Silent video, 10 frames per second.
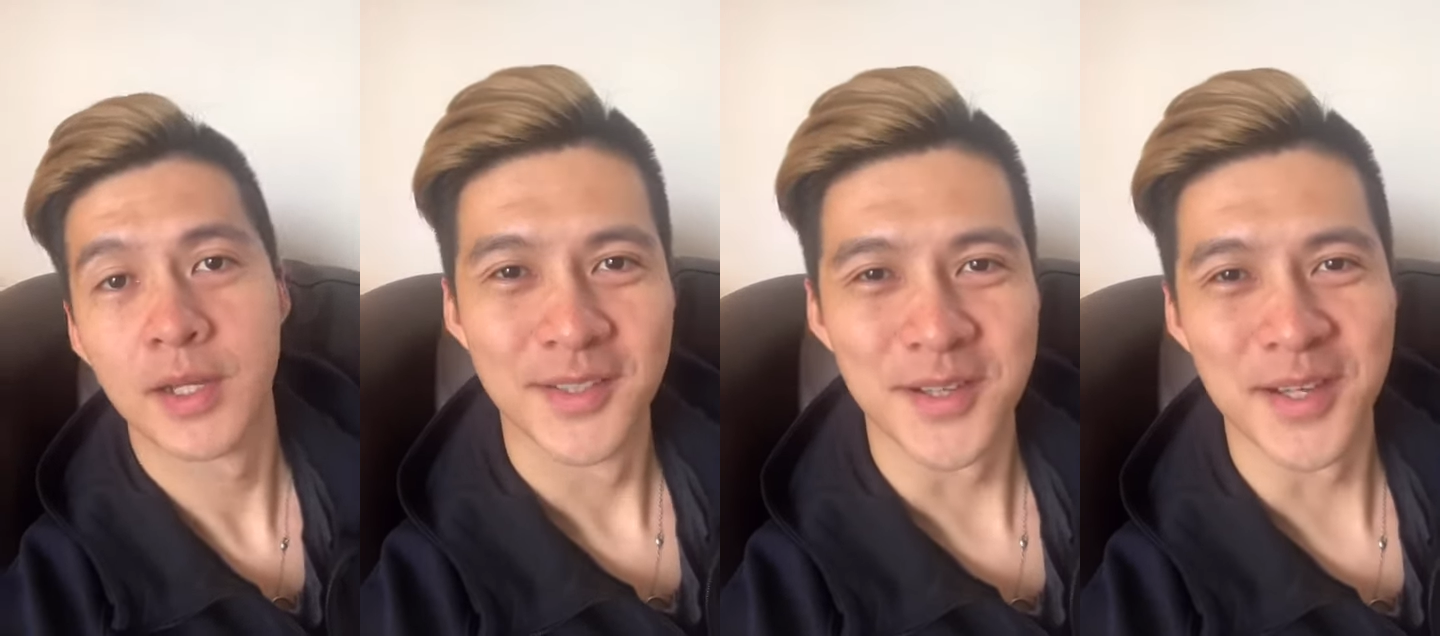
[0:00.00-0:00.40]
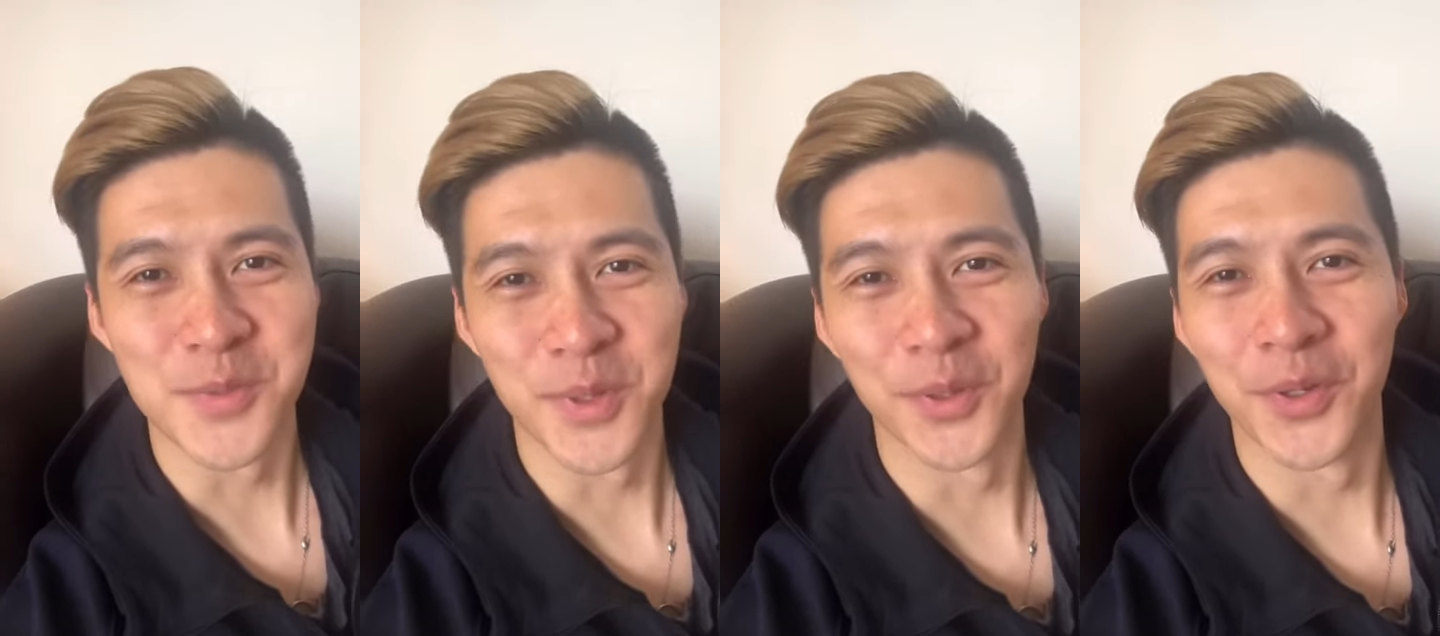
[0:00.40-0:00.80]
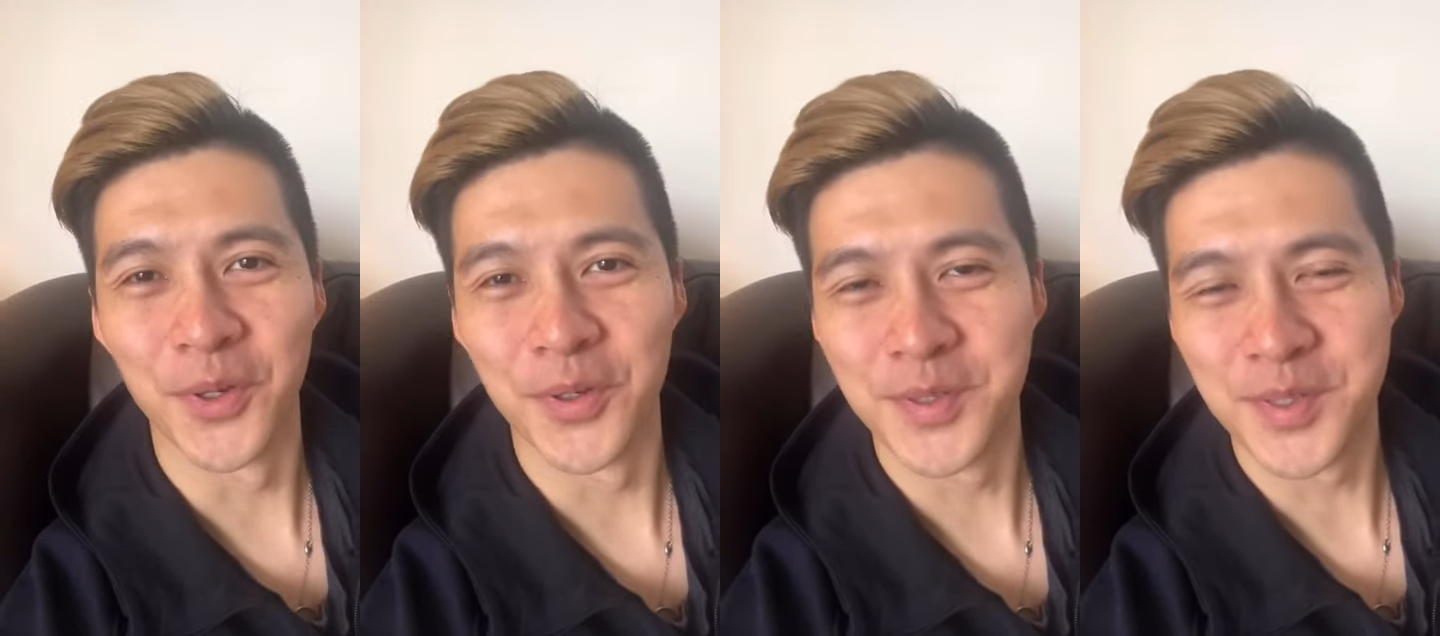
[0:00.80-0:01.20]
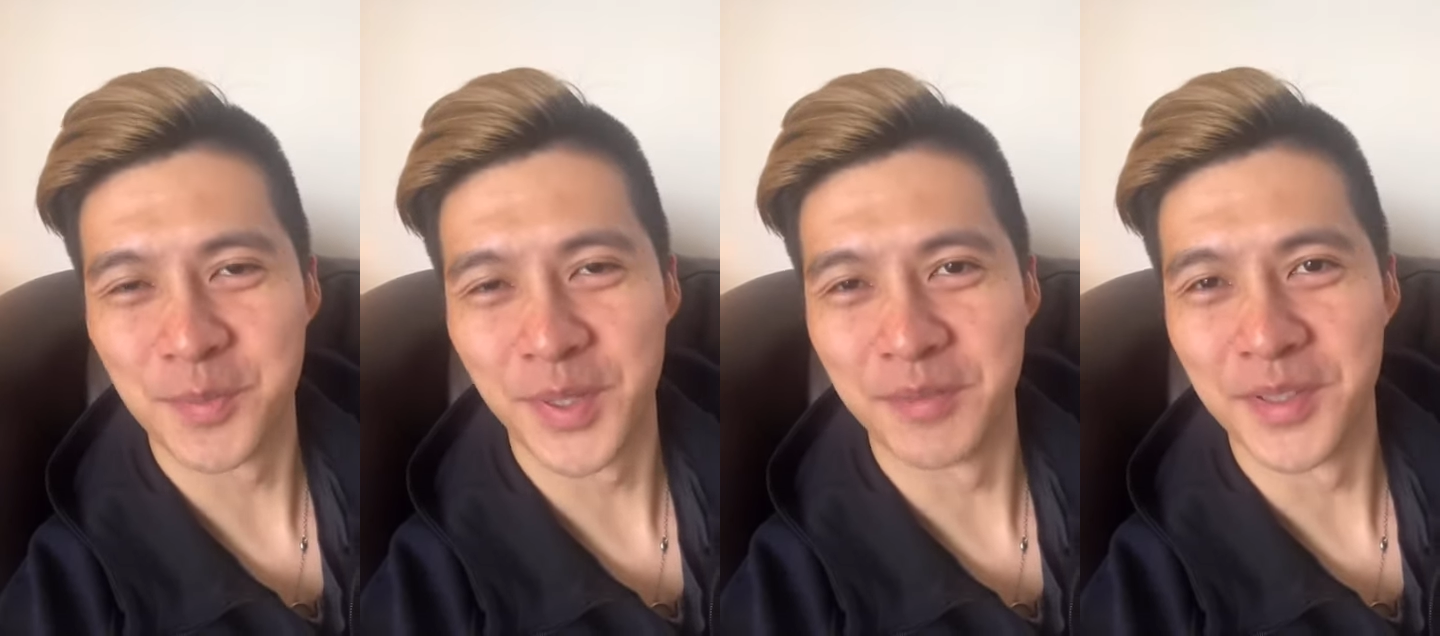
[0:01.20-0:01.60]
So as we all know, it's a
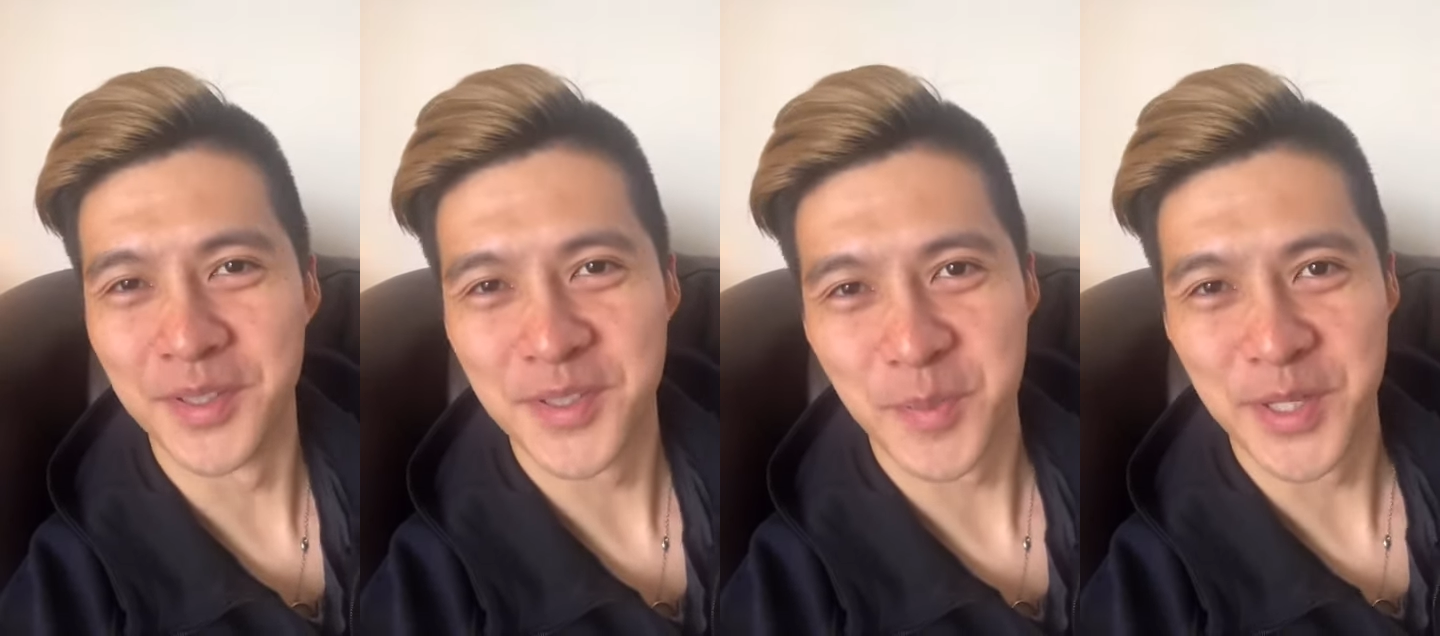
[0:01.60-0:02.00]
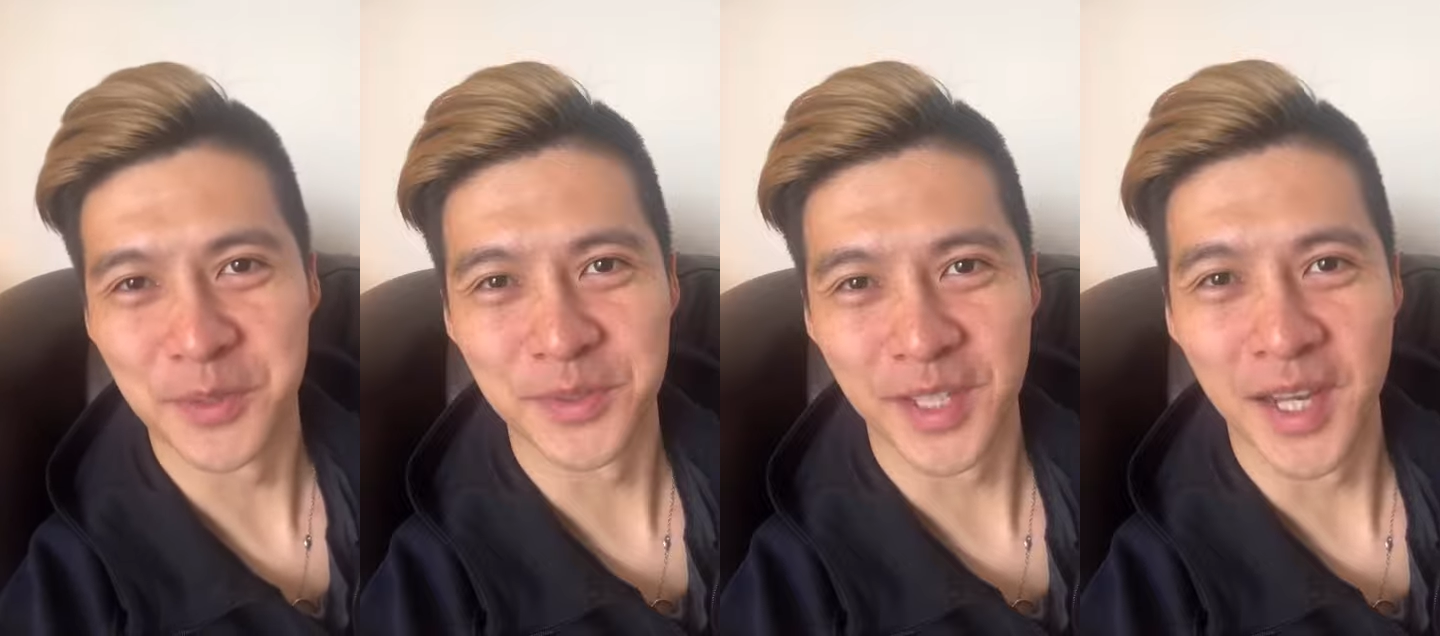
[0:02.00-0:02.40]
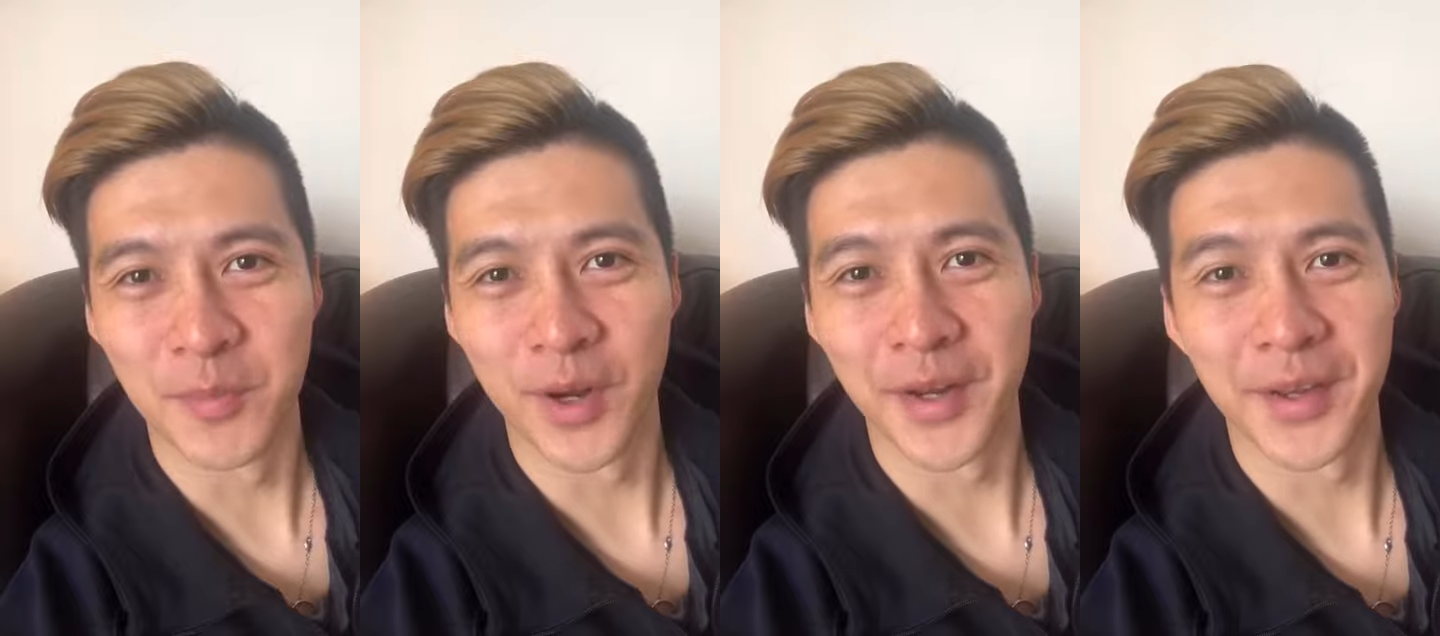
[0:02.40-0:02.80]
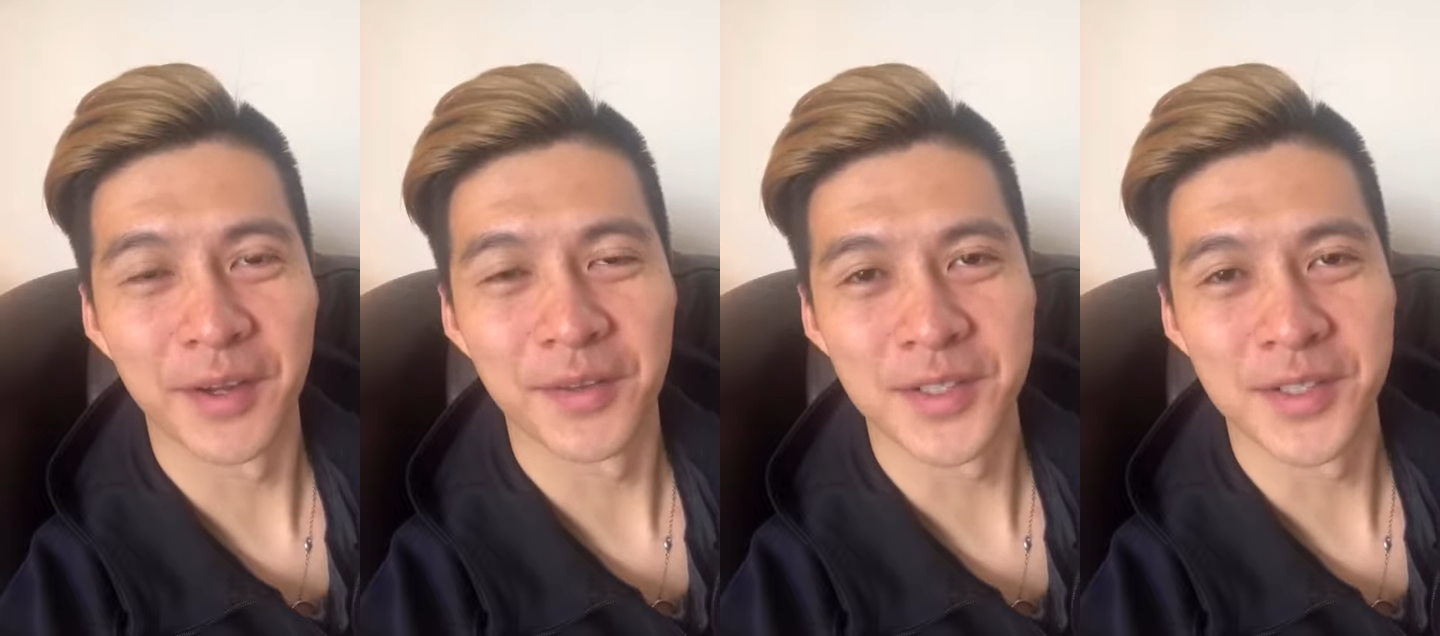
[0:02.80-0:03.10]
bit of a special time right now.